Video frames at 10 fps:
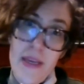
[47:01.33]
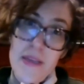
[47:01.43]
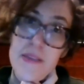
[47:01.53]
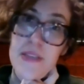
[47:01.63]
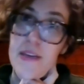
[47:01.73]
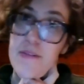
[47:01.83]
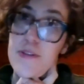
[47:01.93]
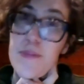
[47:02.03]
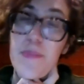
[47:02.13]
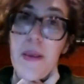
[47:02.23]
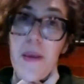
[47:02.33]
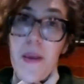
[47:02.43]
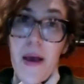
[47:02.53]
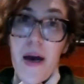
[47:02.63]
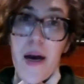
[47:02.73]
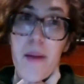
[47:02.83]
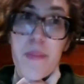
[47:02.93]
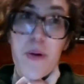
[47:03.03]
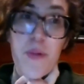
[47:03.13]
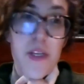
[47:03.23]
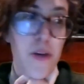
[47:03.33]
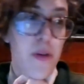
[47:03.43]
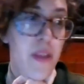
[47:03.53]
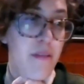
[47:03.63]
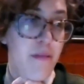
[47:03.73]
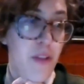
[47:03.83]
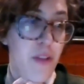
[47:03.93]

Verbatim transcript: being enslaved. Um, but we know that